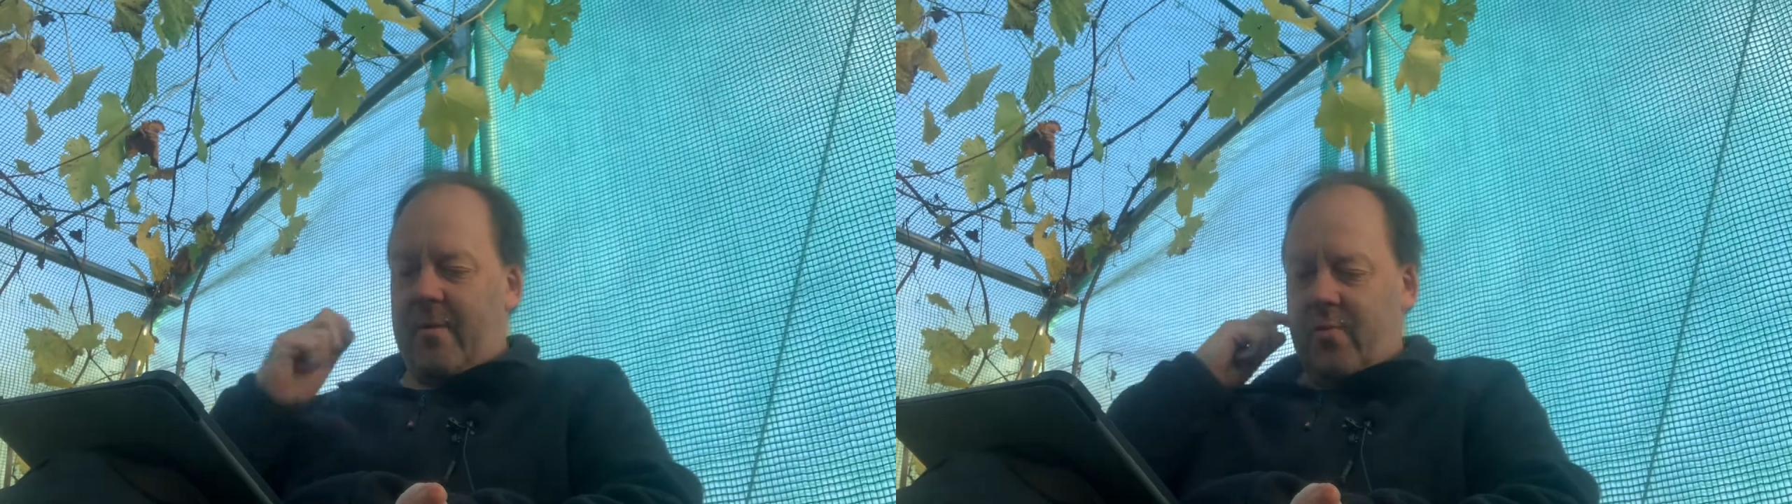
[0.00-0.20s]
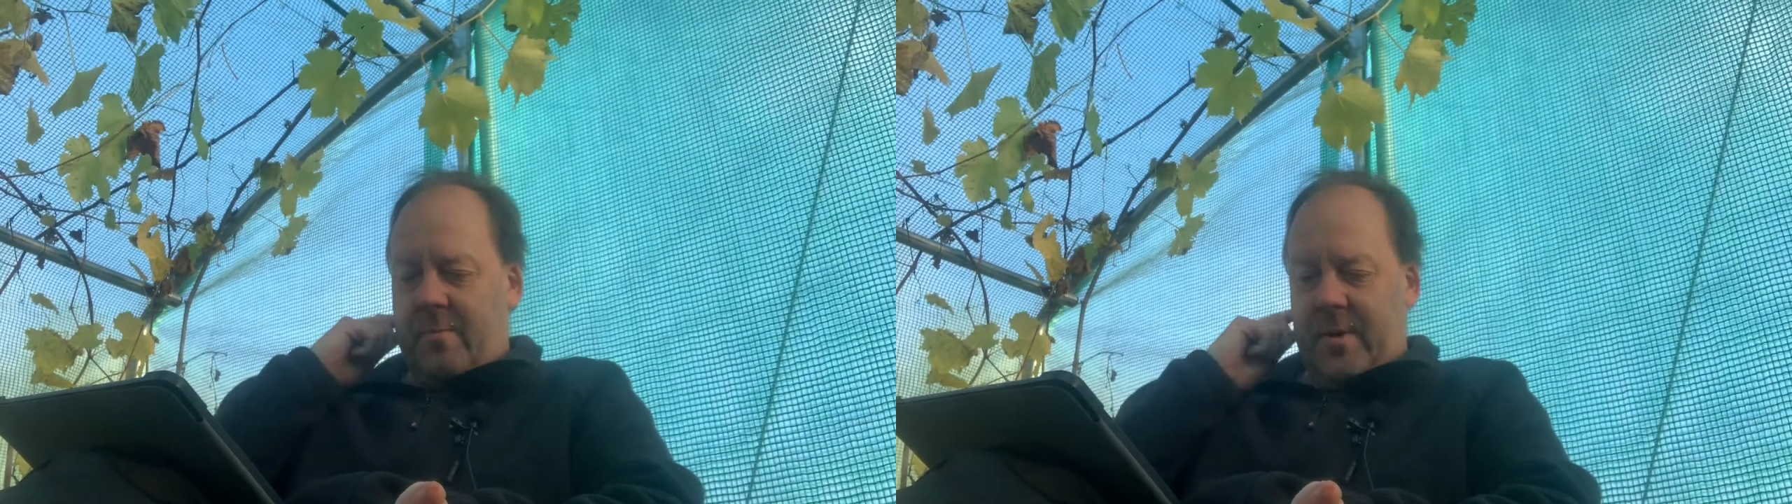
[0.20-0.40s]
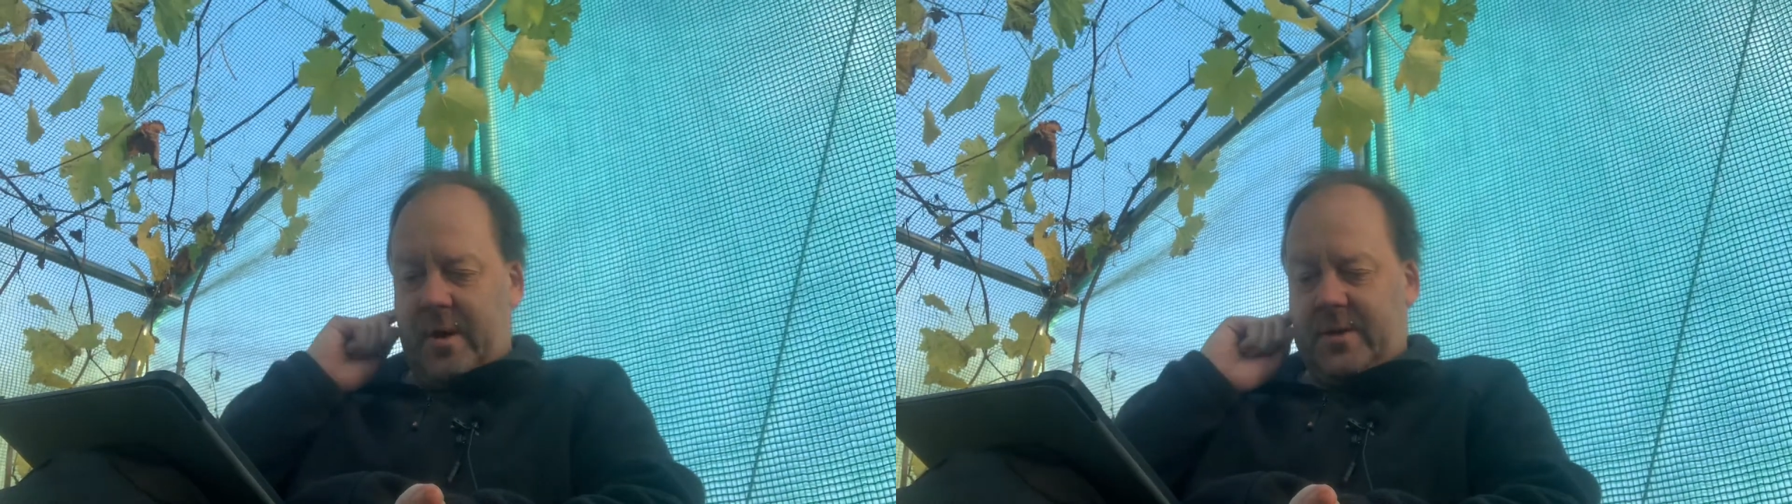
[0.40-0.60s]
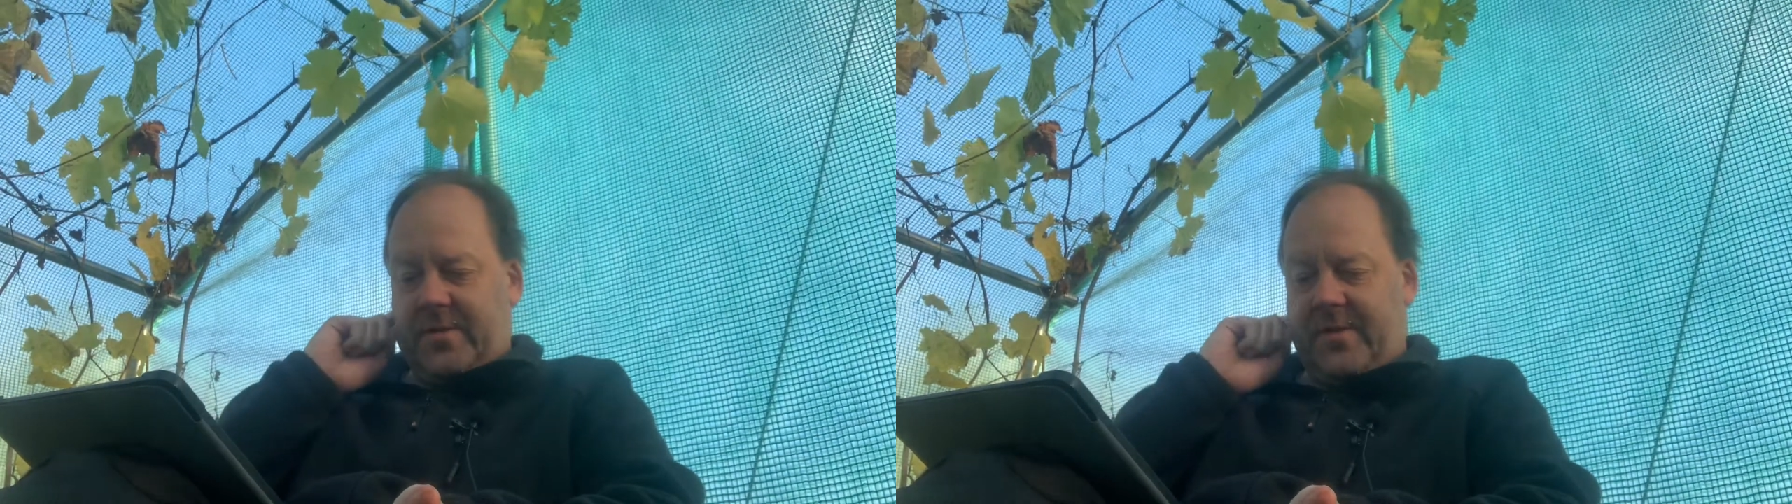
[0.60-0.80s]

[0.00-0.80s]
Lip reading: of runner beans,